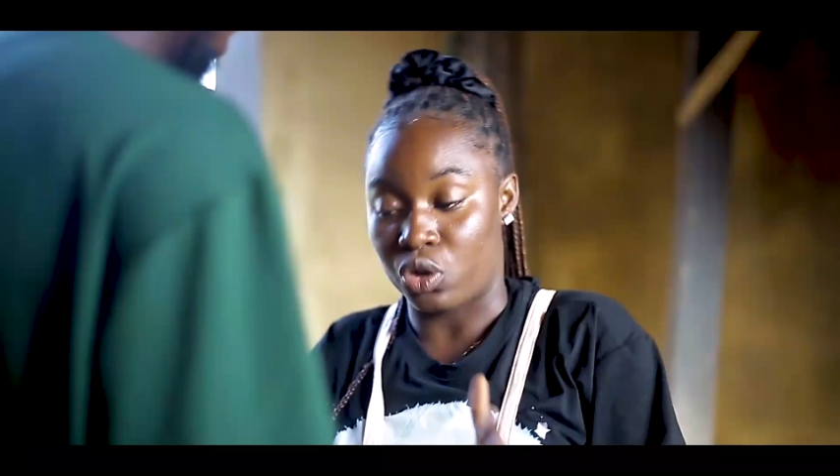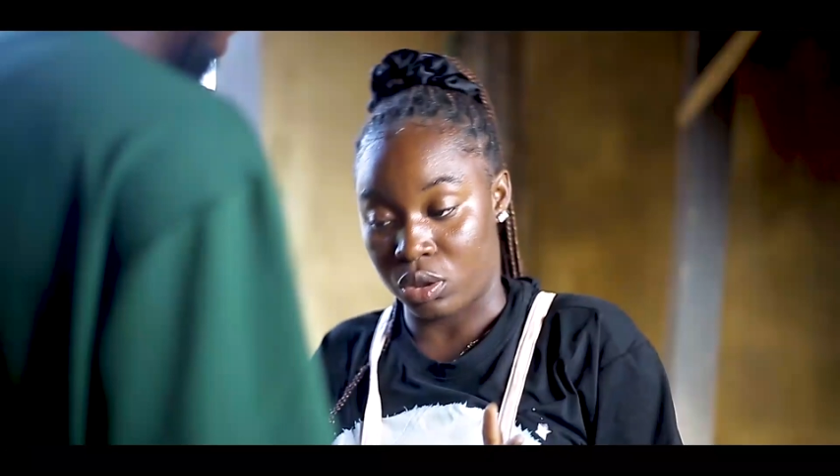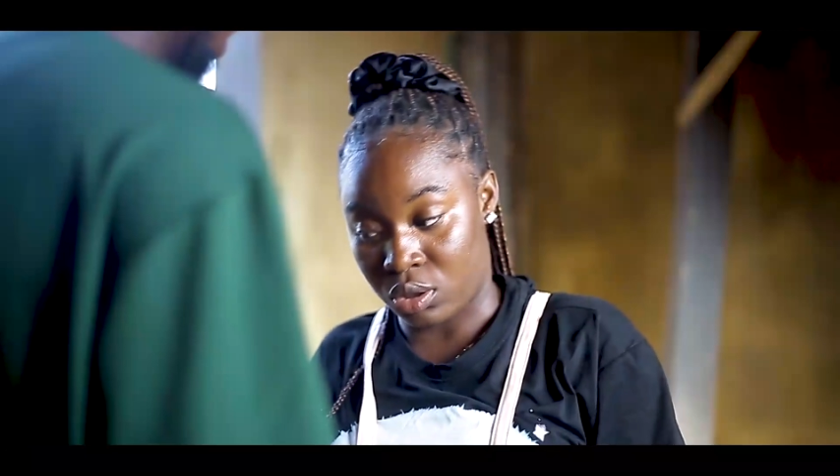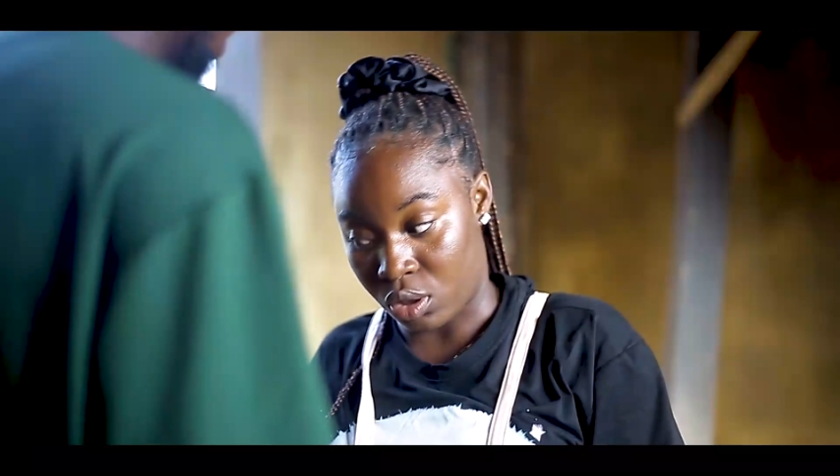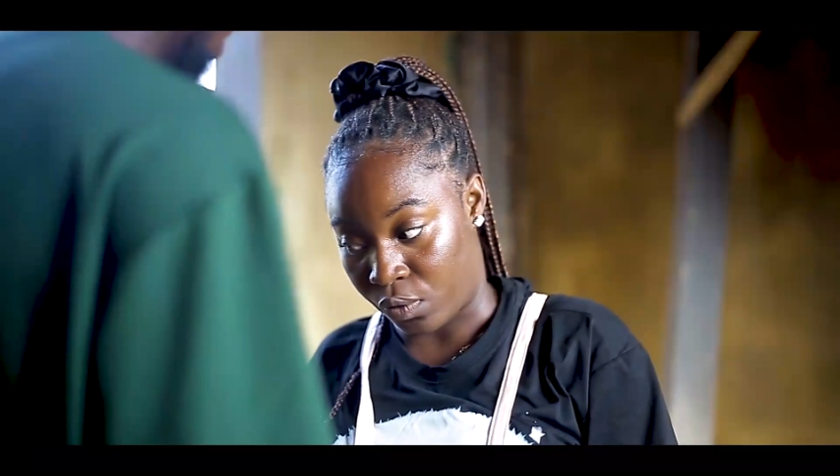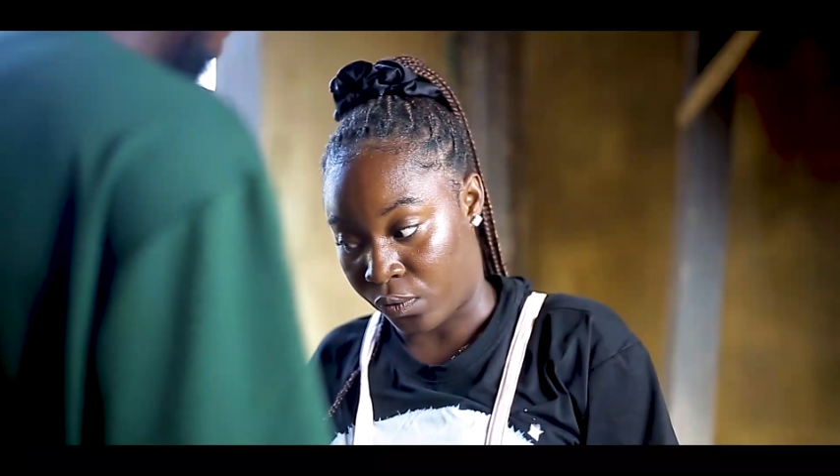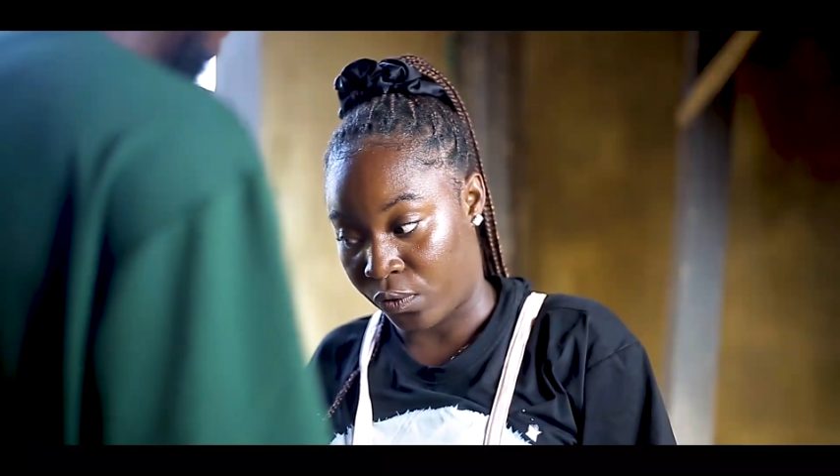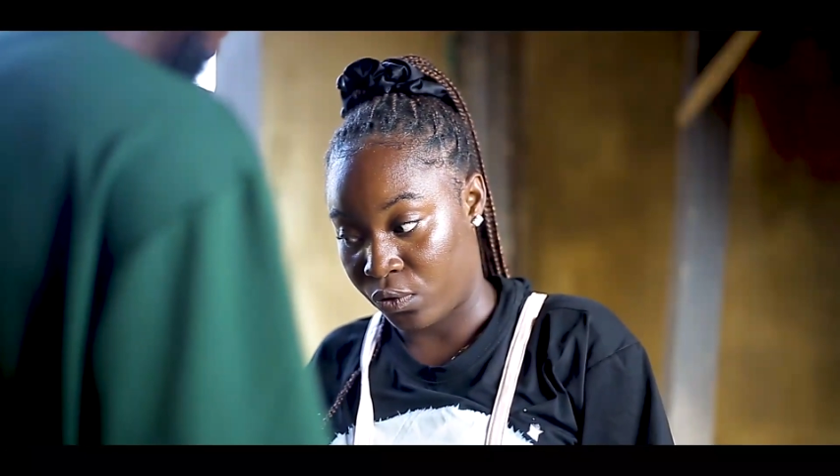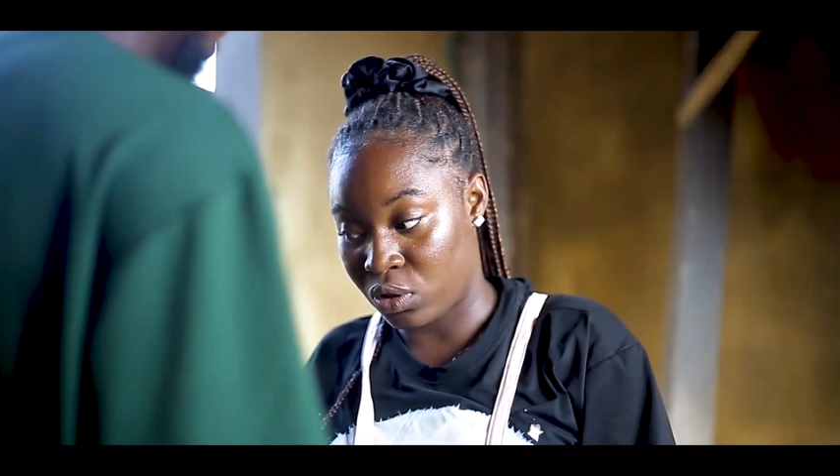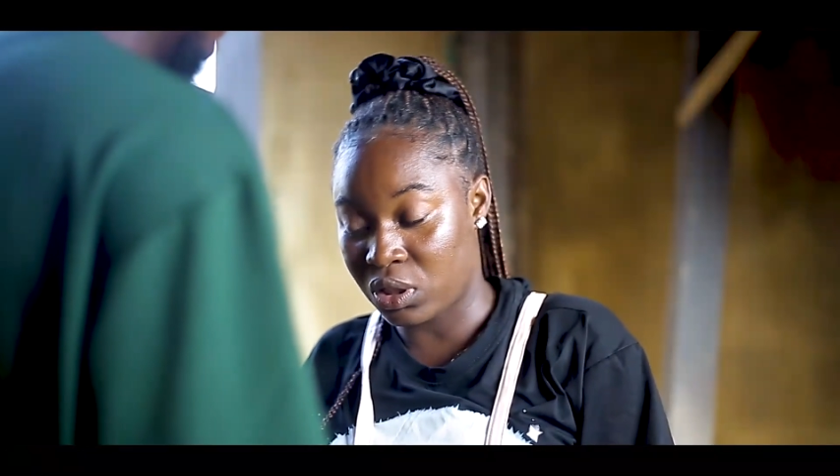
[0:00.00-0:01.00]

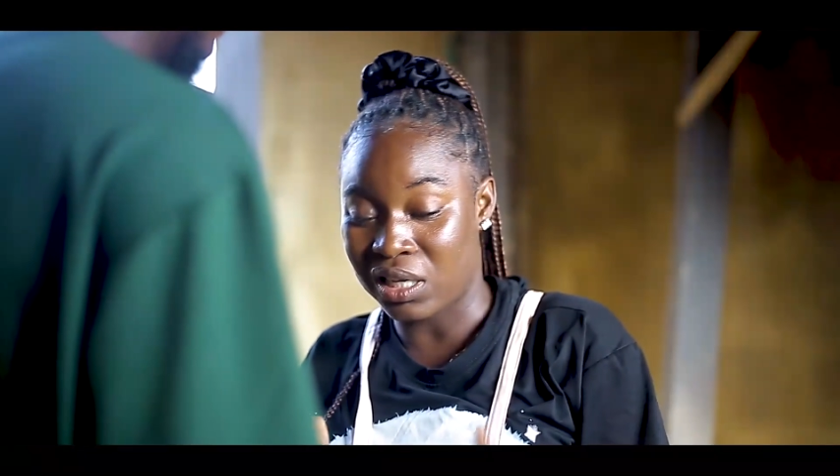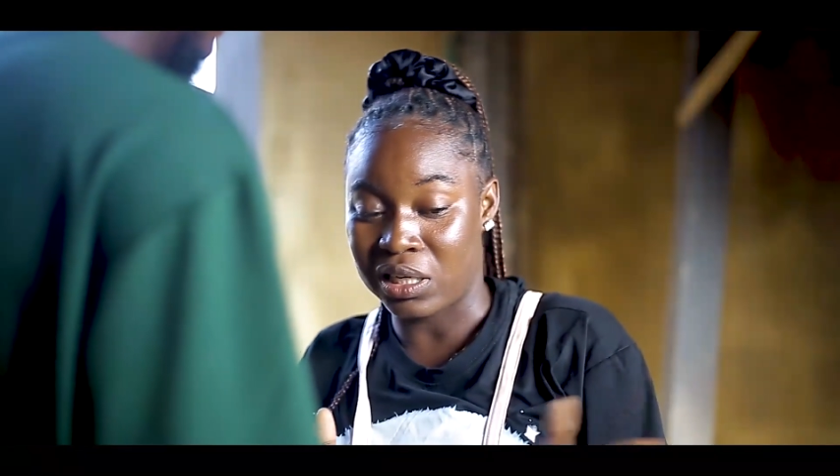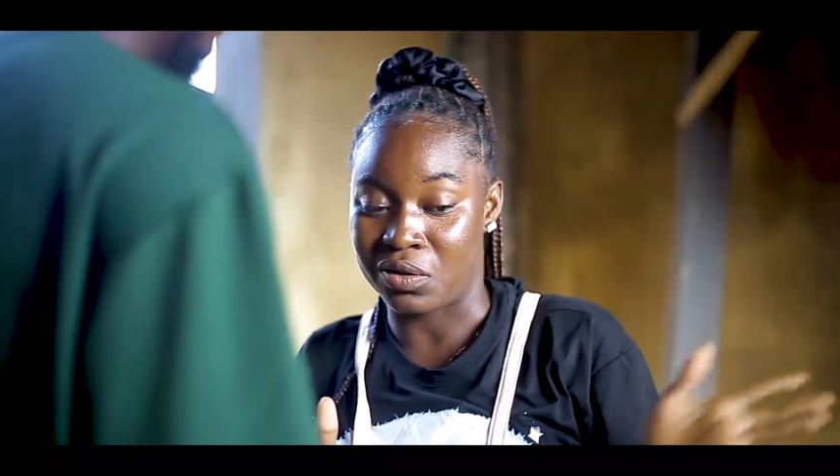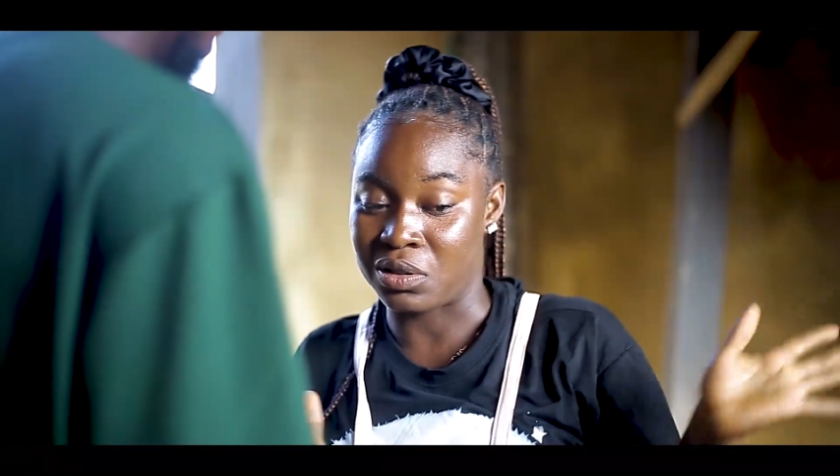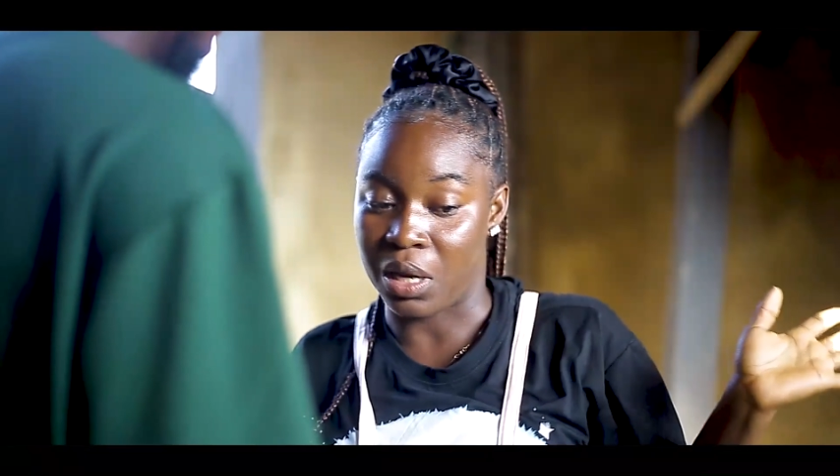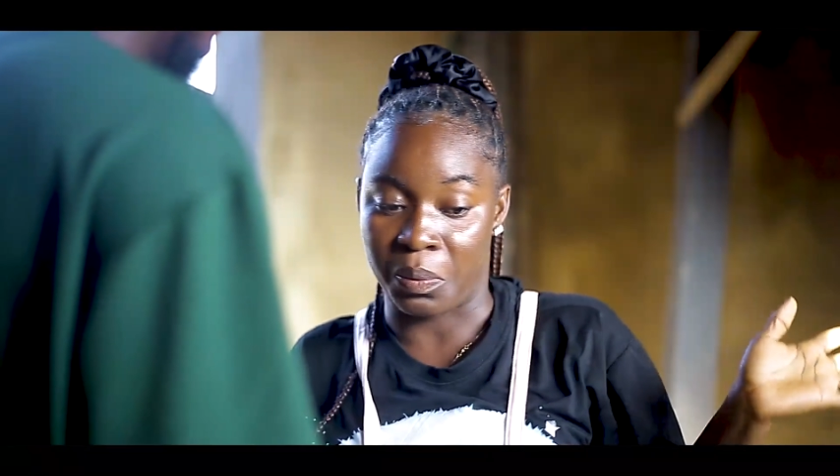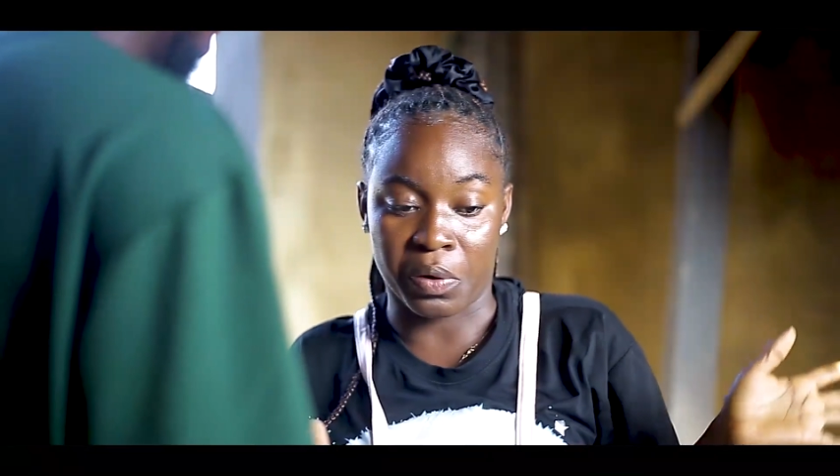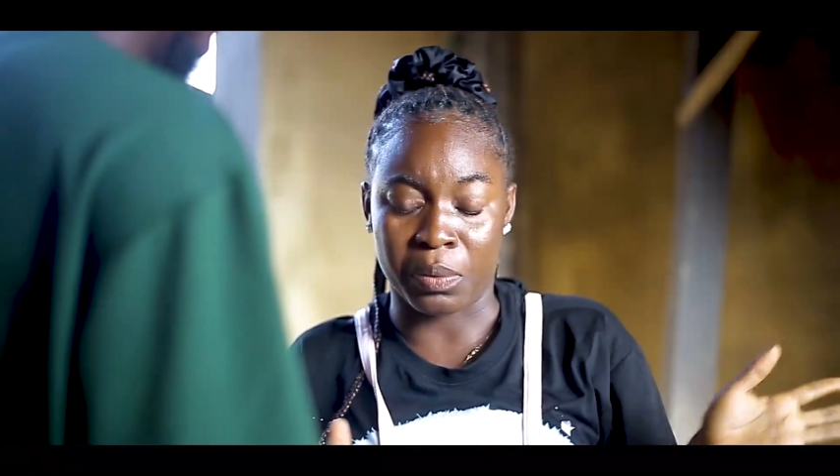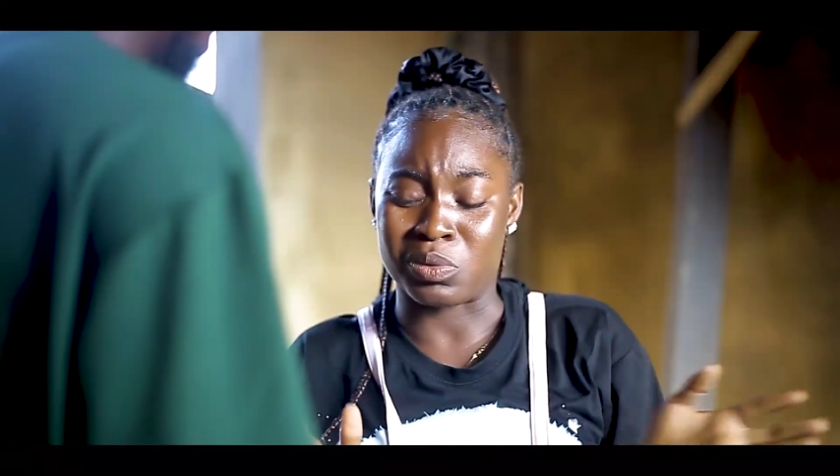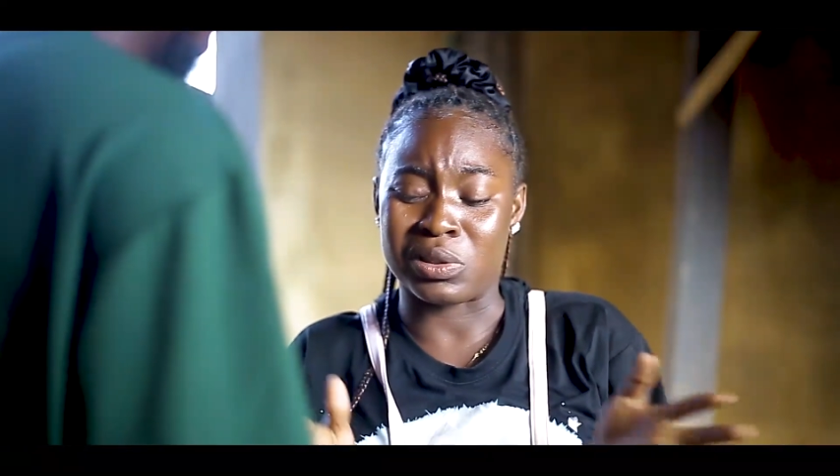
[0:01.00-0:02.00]
yourself. You said there is some
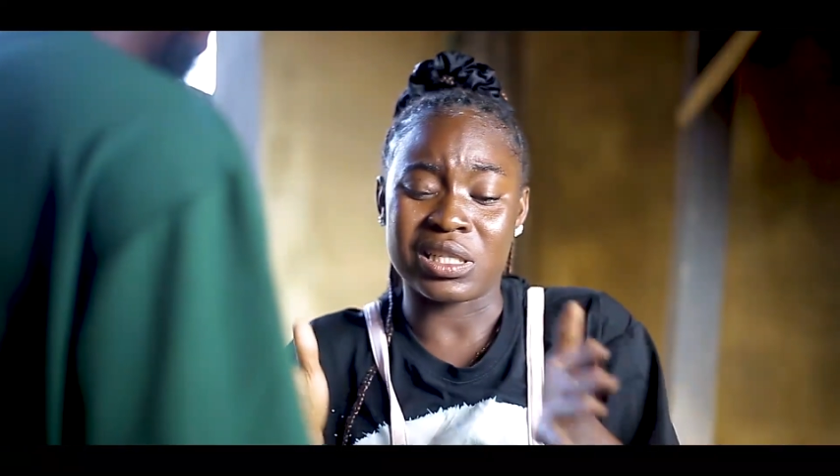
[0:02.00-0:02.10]
problem.